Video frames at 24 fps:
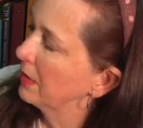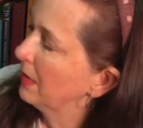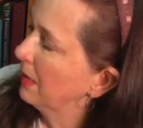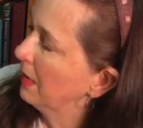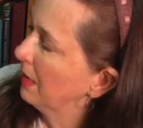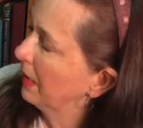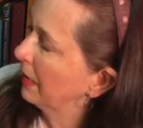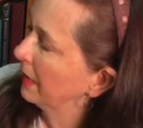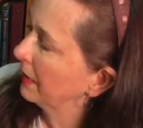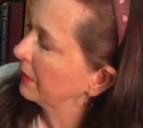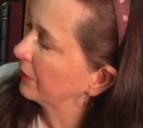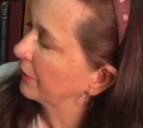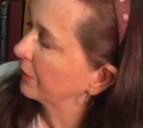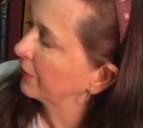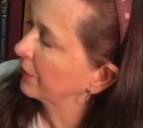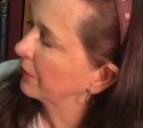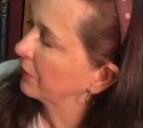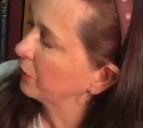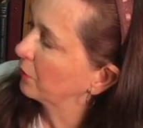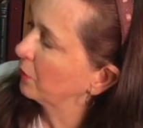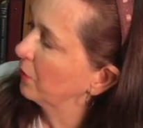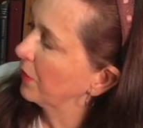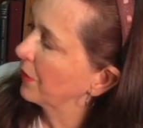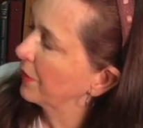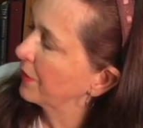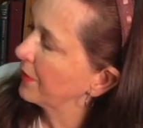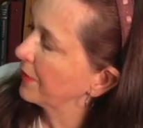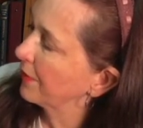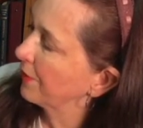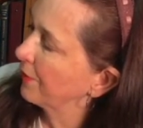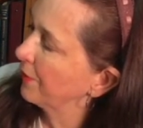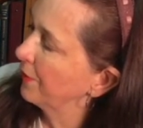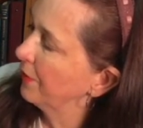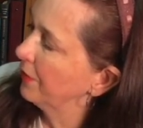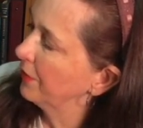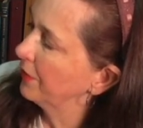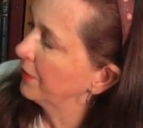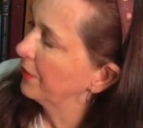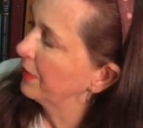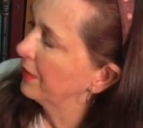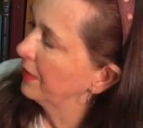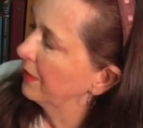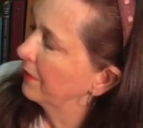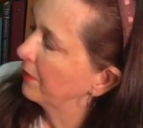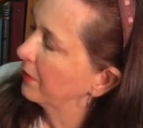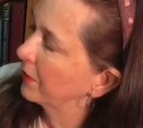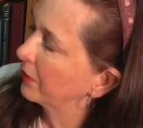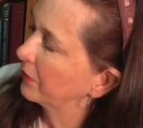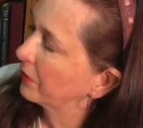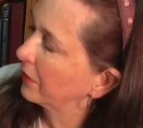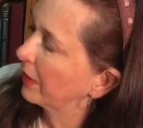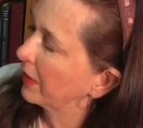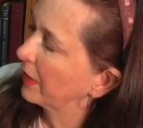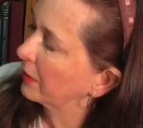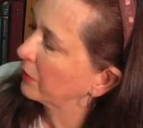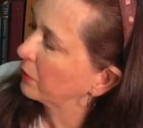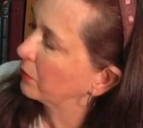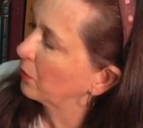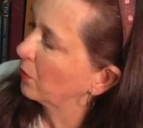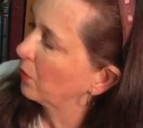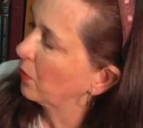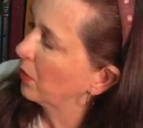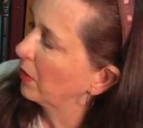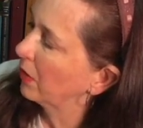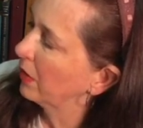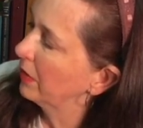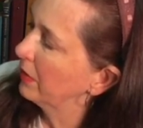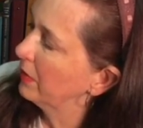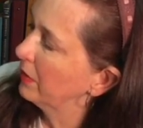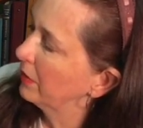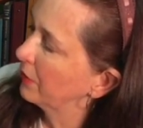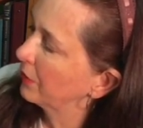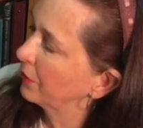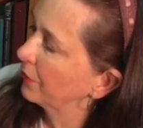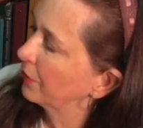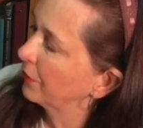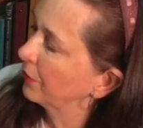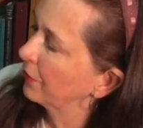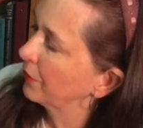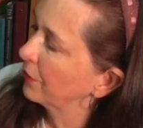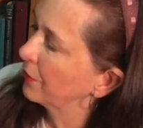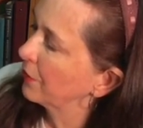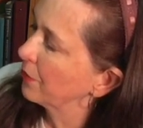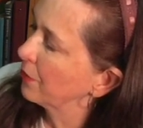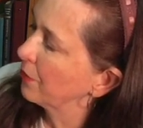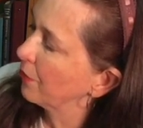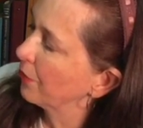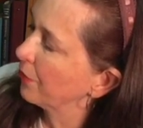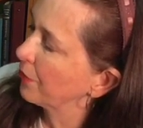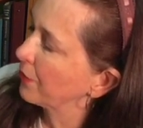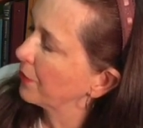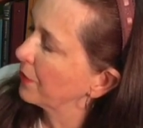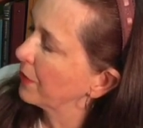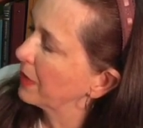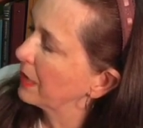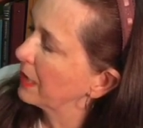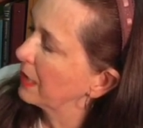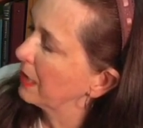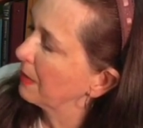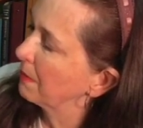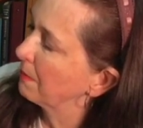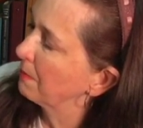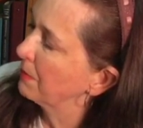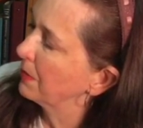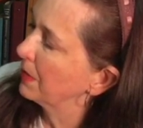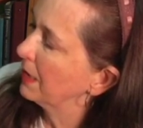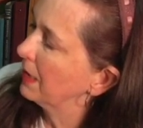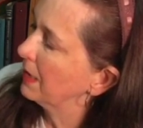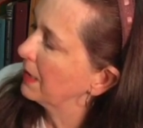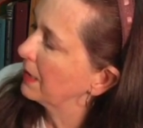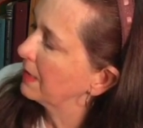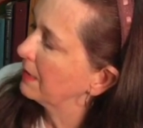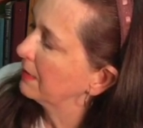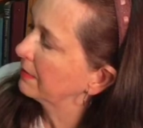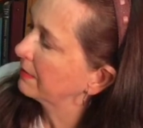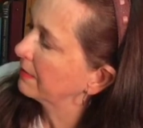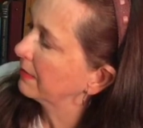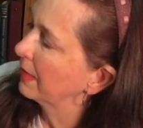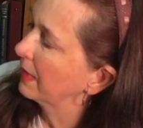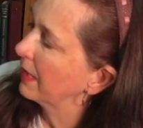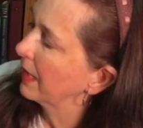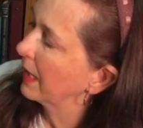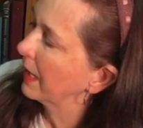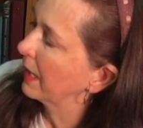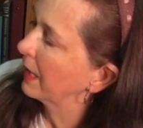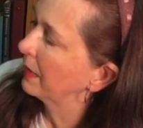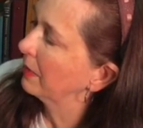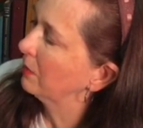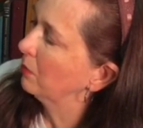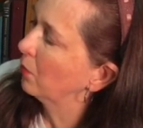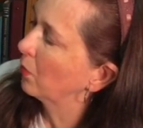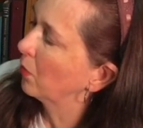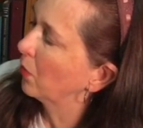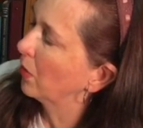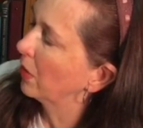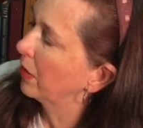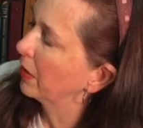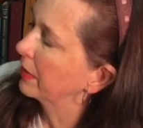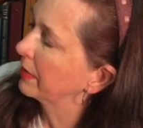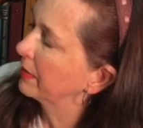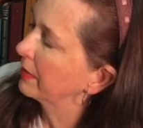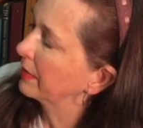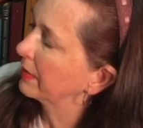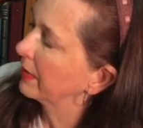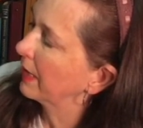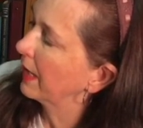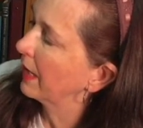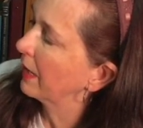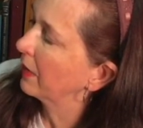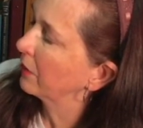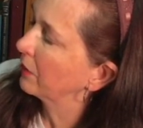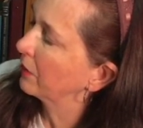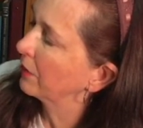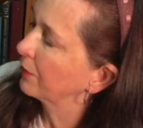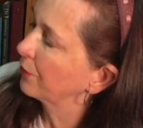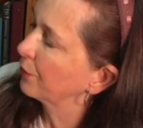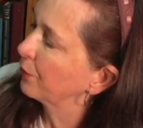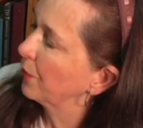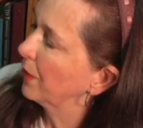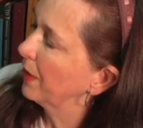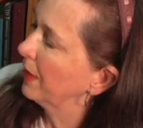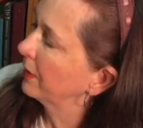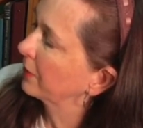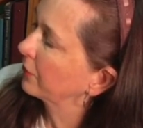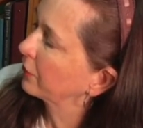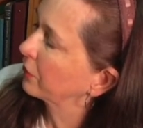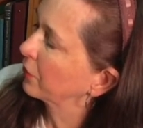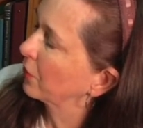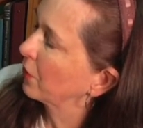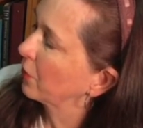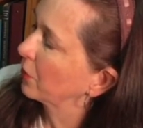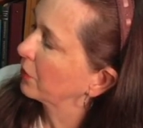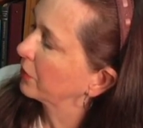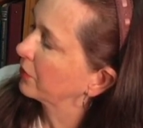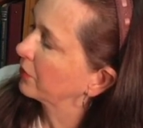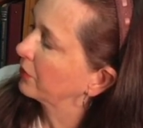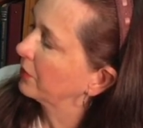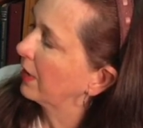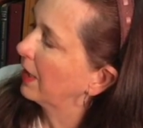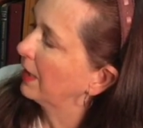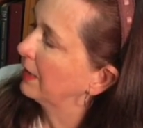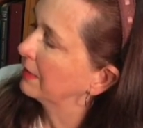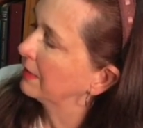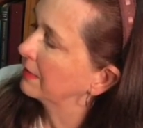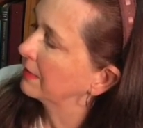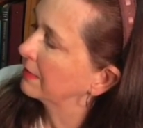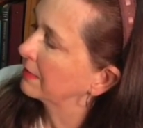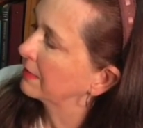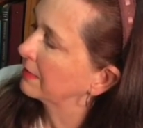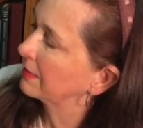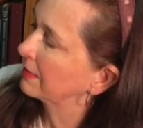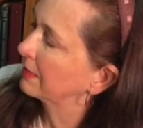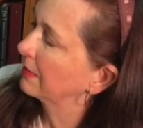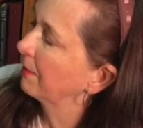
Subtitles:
Is this one different? This has 1, 2, 3 B's and 1 count of rest or silence.